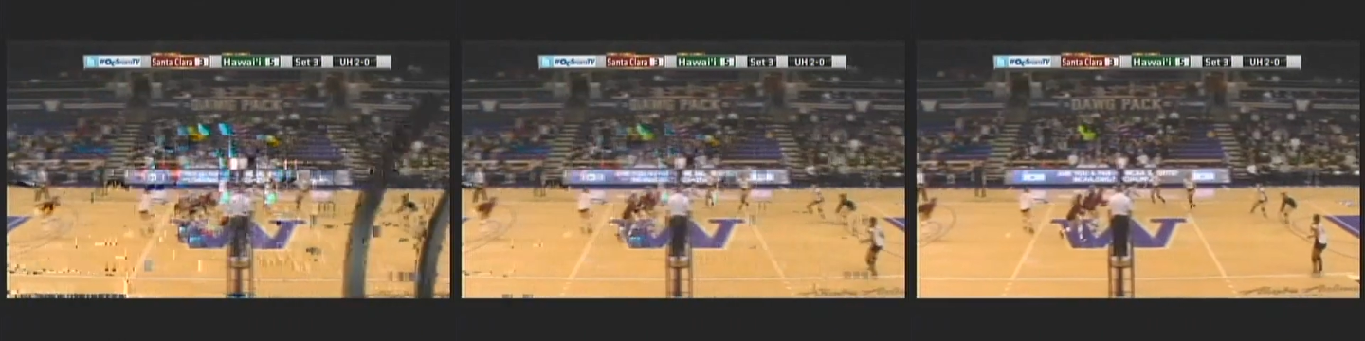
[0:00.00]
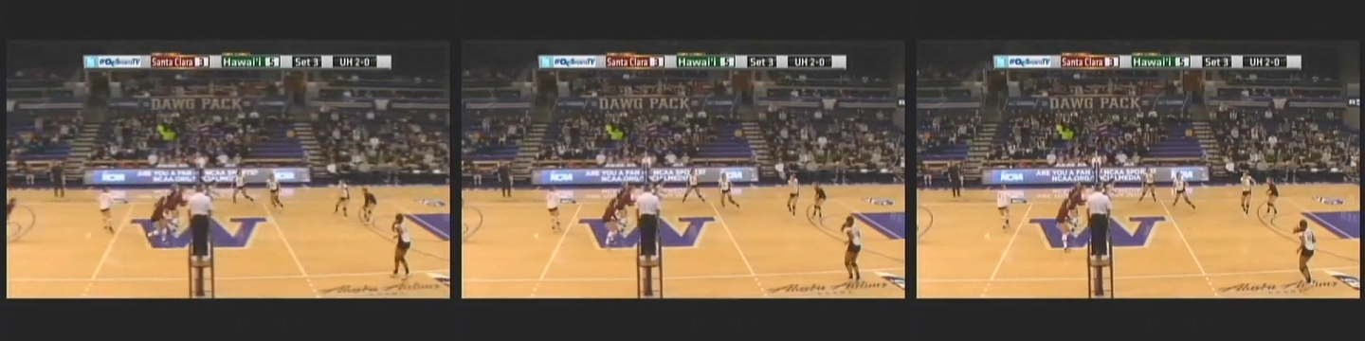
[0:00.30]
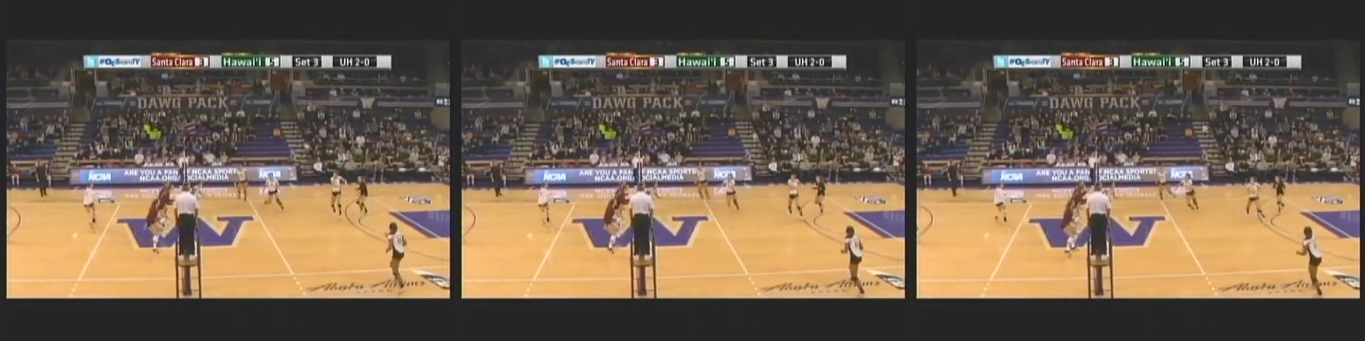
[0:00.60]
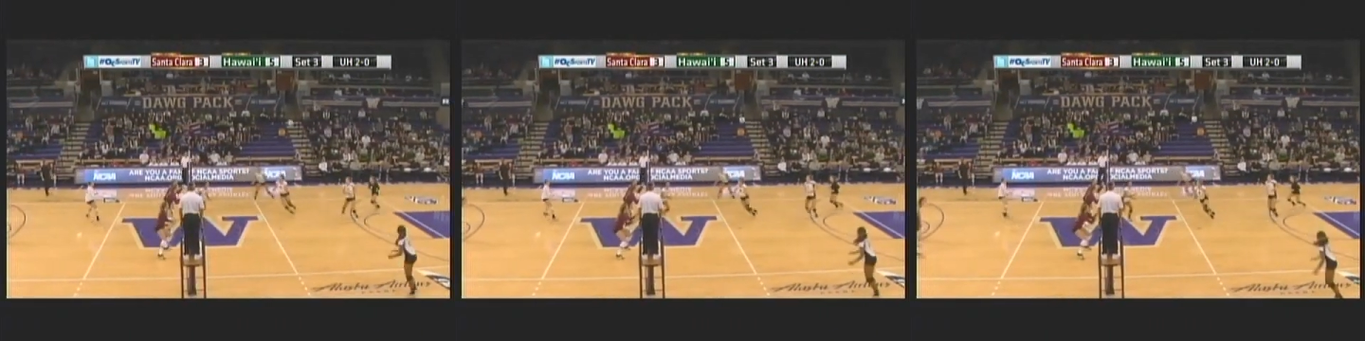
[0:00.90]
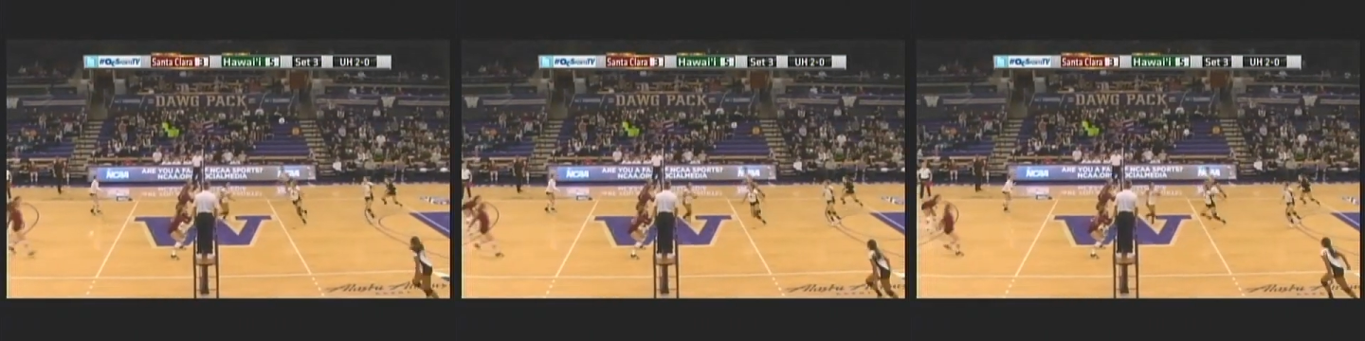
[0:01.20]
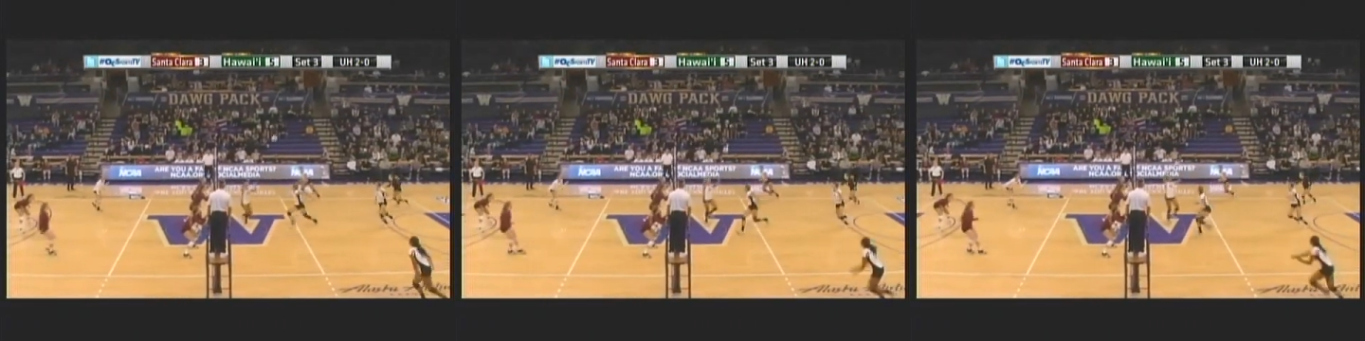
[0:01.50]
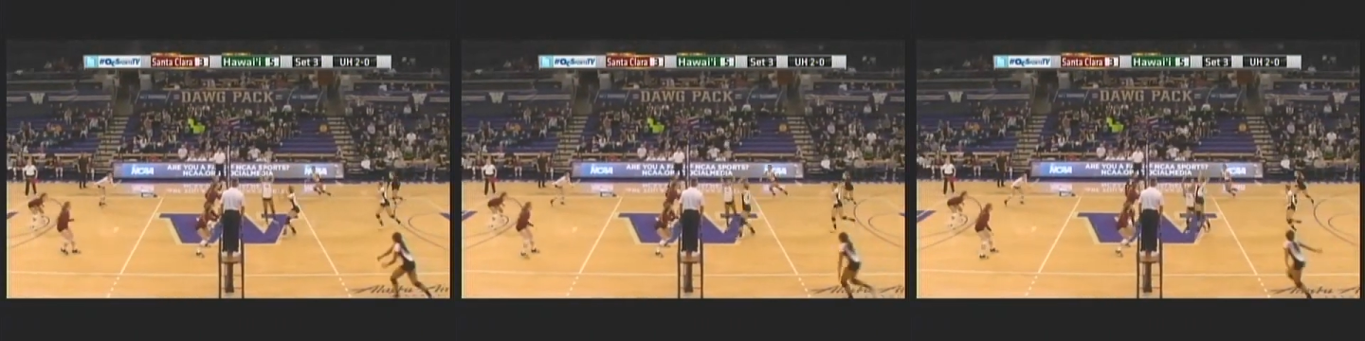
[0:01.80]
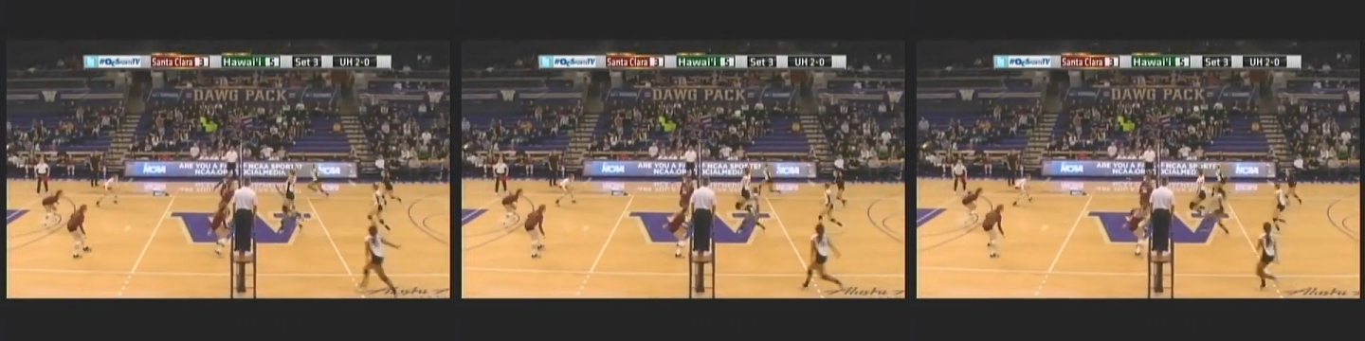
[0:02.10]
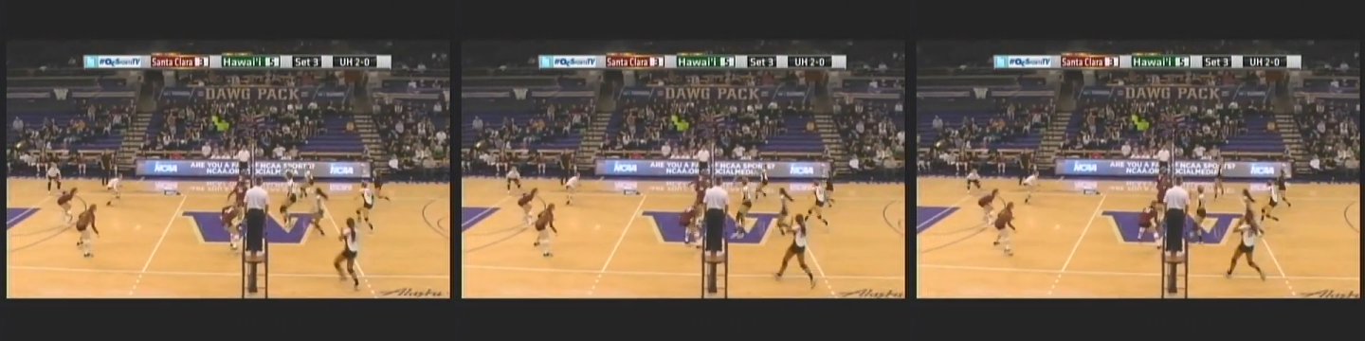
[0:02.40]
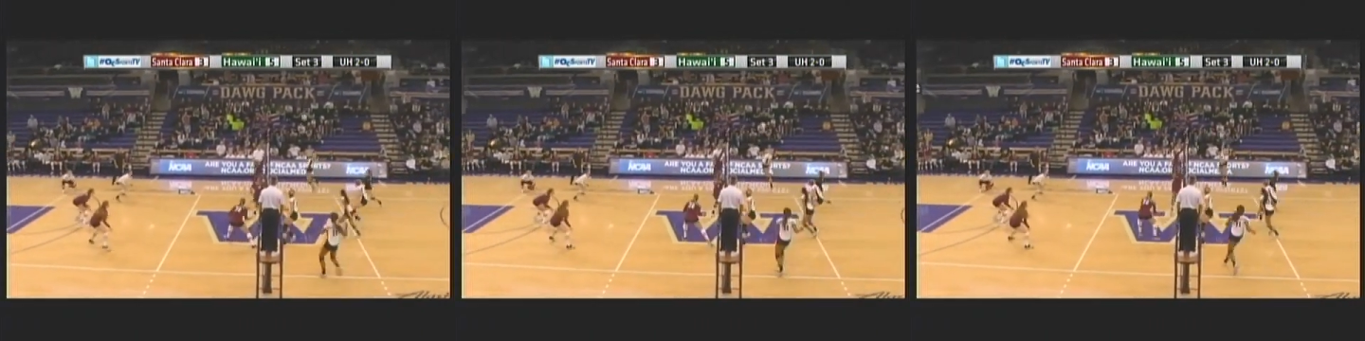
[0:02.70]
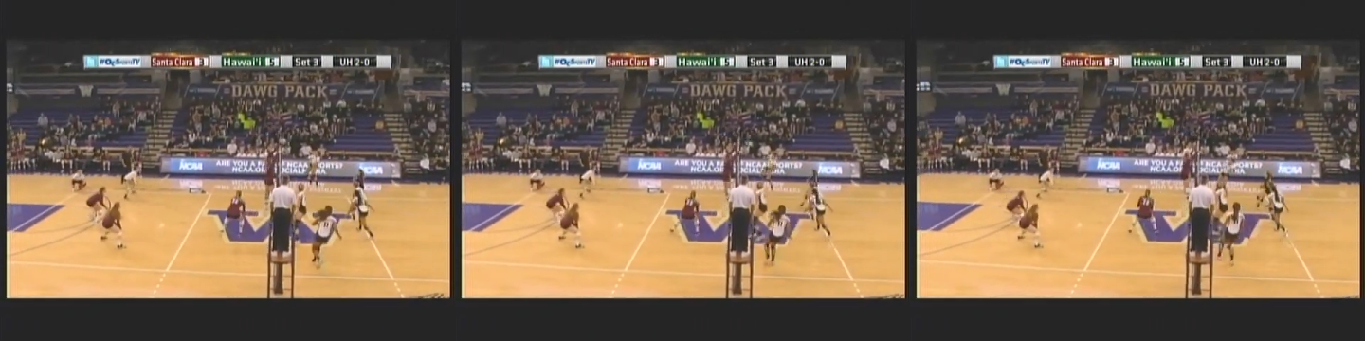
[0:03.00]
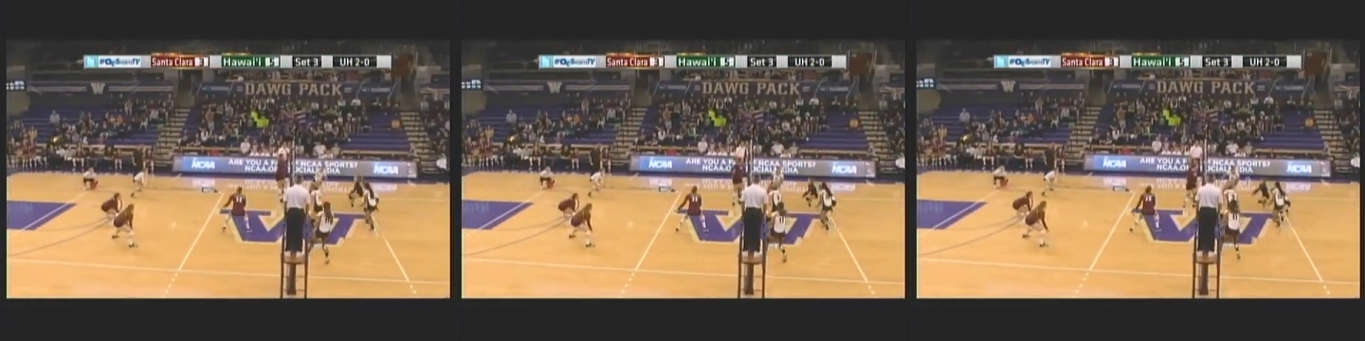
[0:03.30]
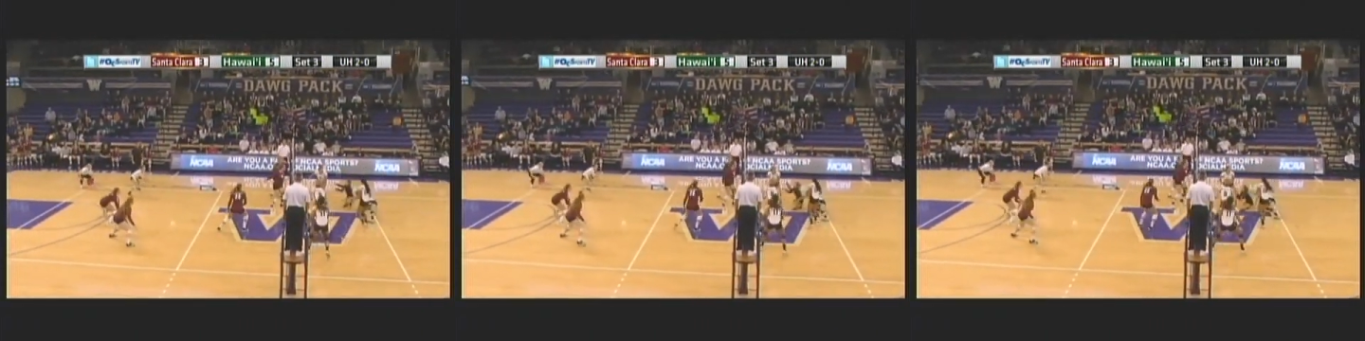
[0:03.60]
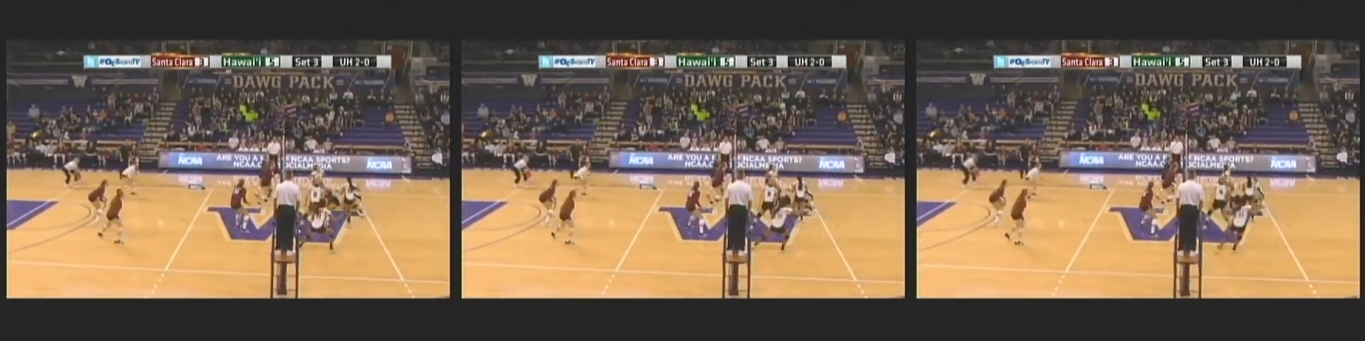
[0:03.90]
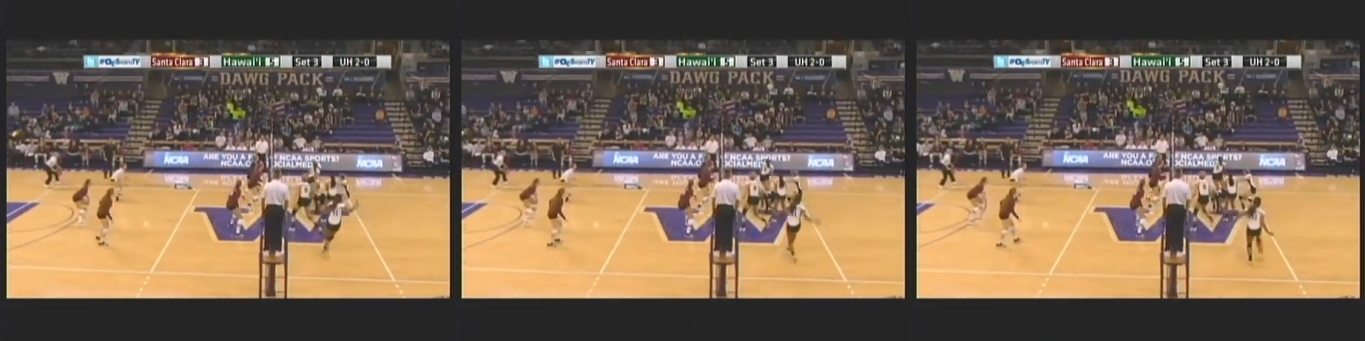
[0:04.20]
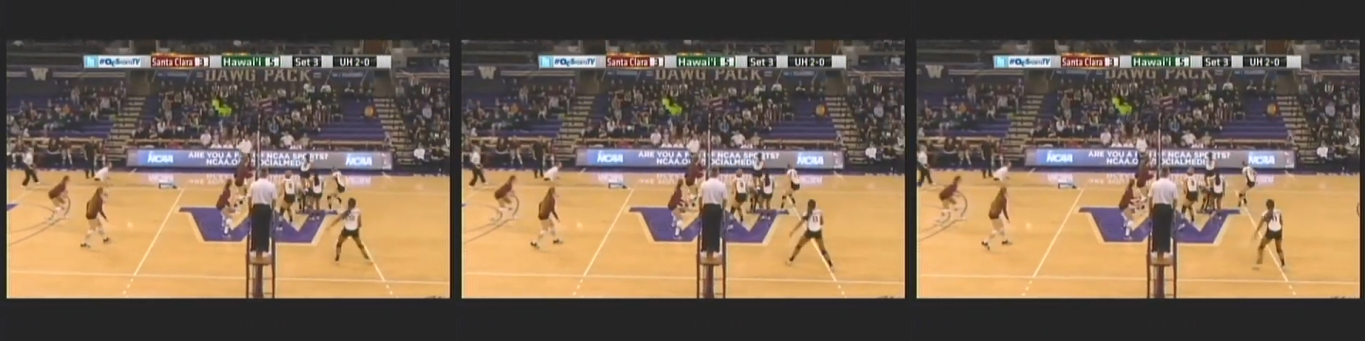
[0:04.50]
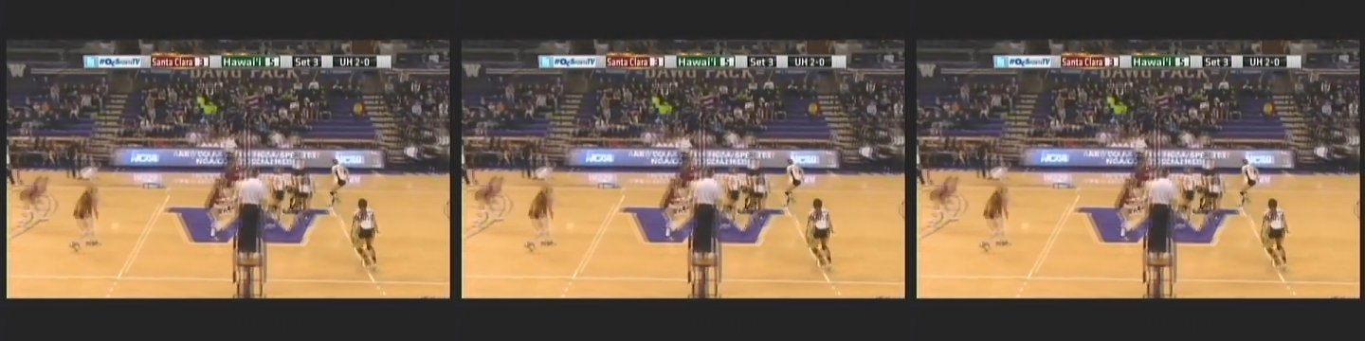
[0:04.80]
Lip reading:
No face is visible, so there are no lips to read.